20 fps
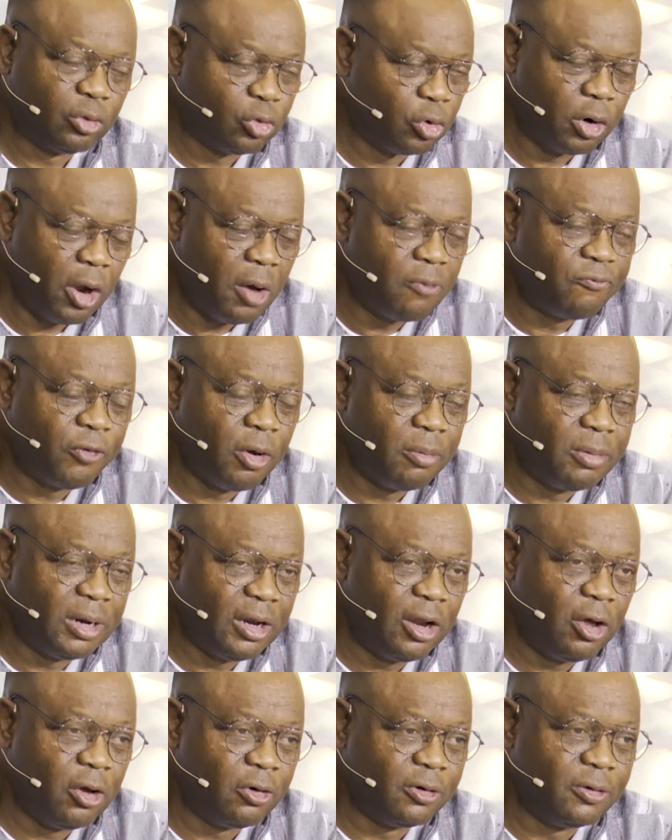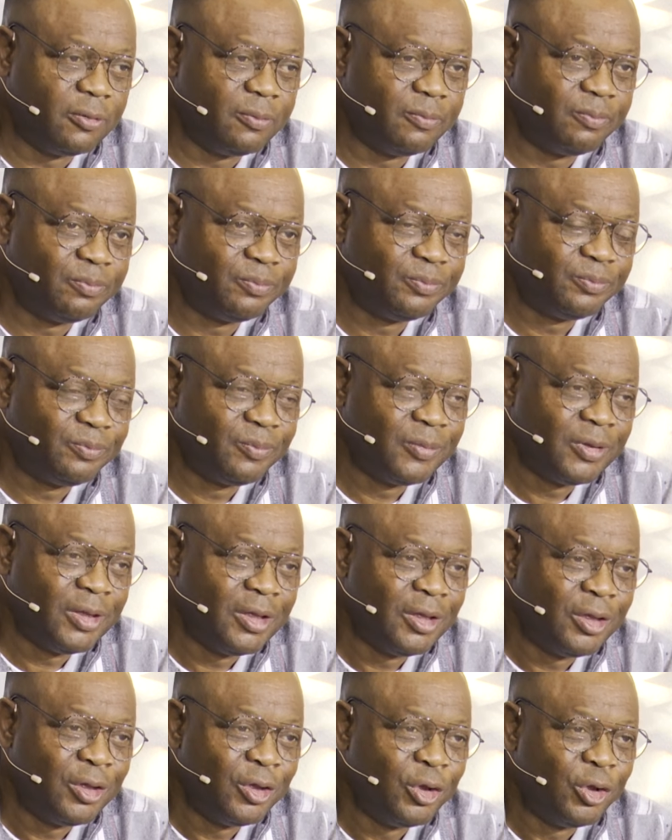to run from the Lord.
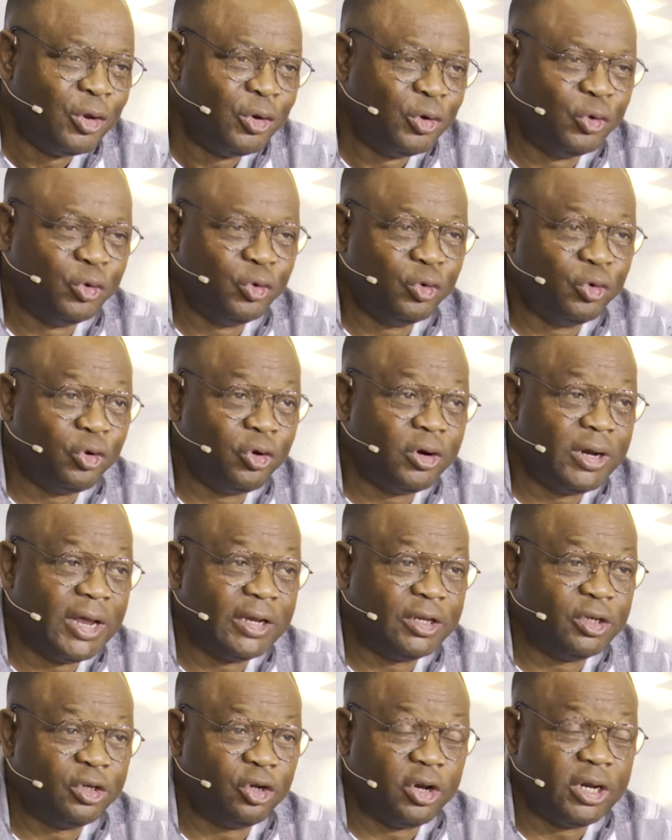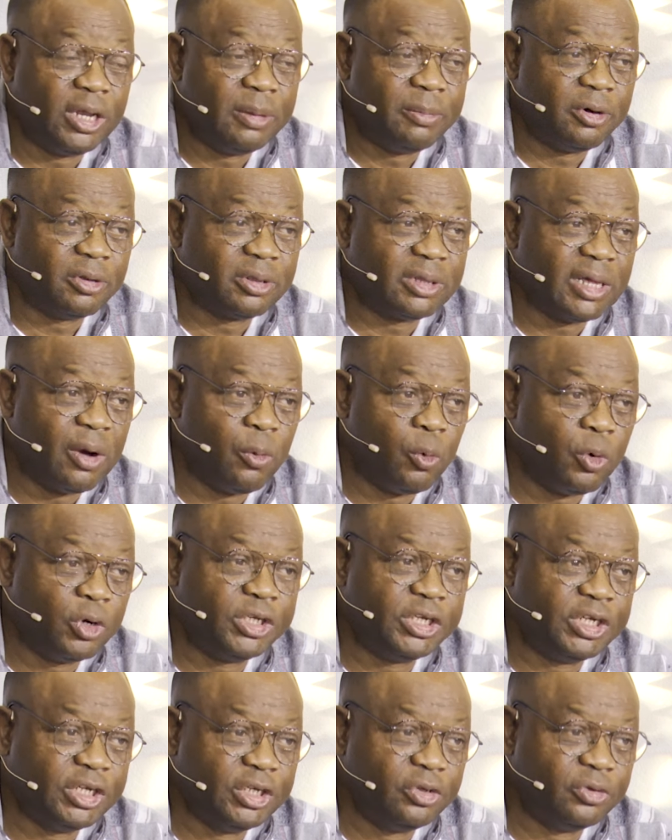Do you know that your neighbors are
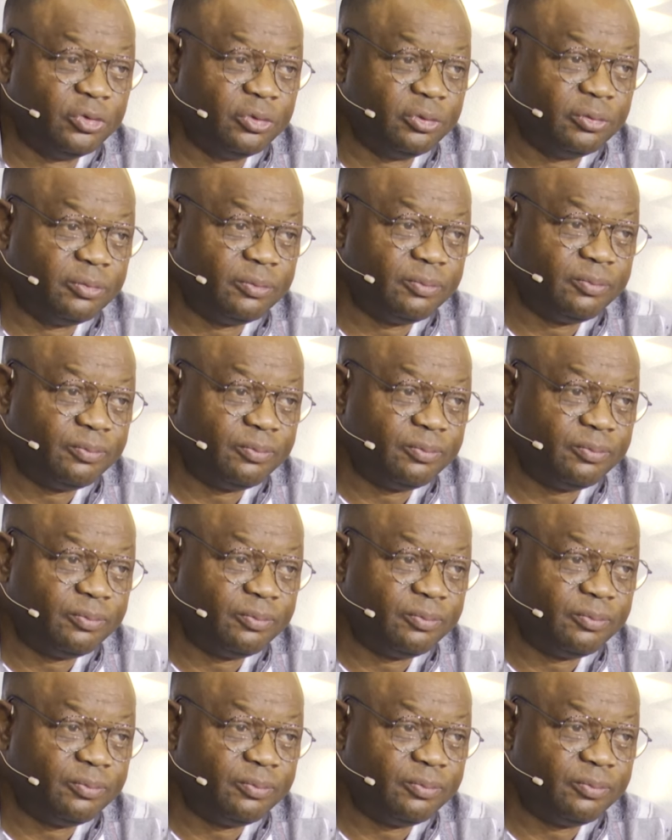watching you?